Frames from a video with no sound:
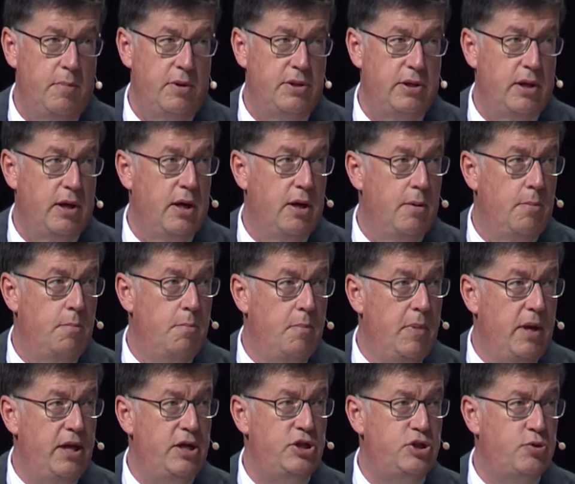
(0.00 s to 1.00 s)
But the
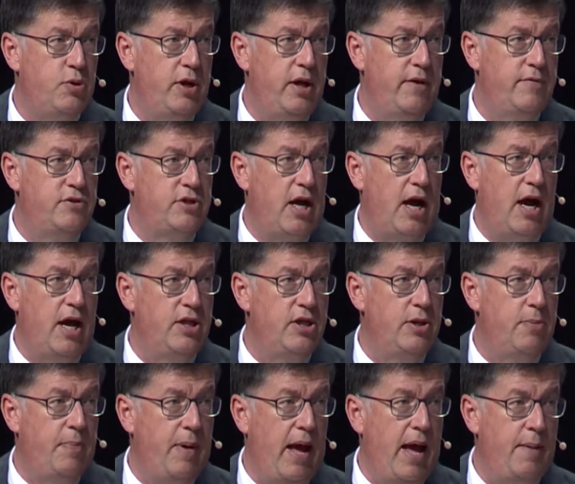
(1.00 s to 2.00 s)
ministry of John
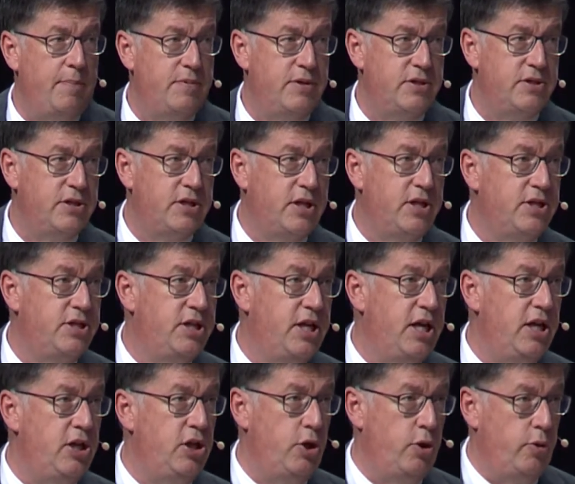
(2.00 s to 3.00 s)
the Baptist
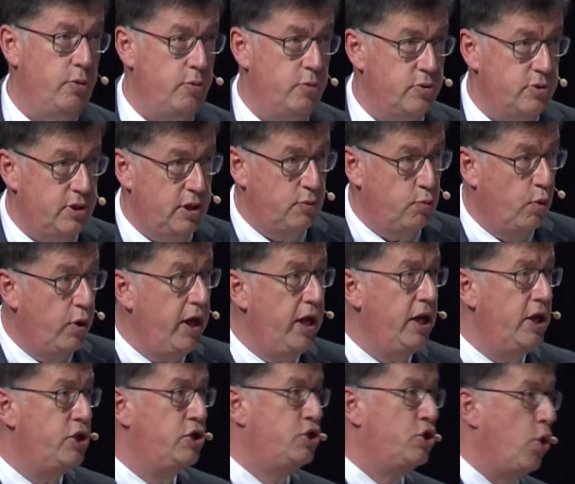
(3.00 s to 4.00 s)
continues, and
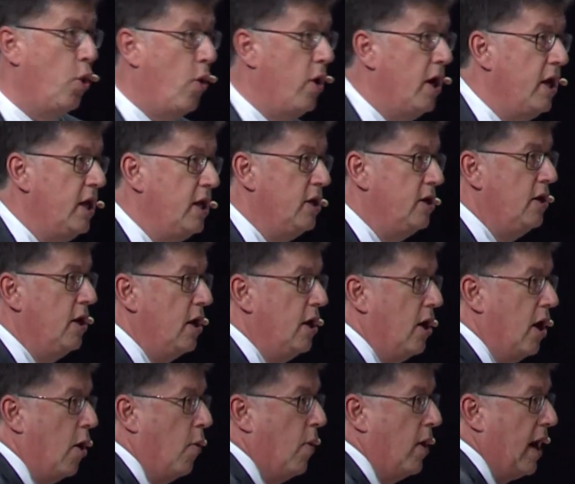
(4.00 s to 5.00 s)
we join
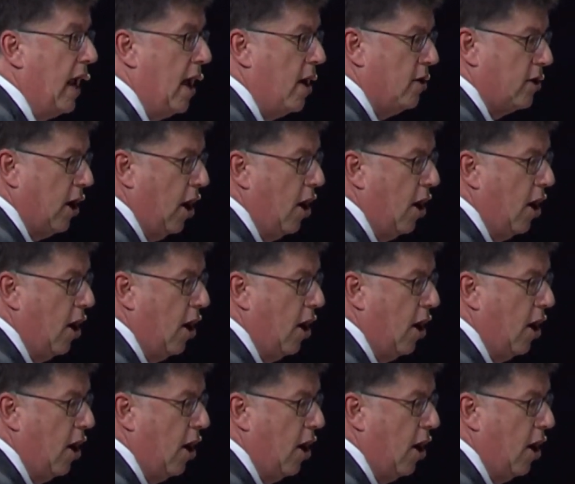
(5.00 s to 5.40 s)
on what I'll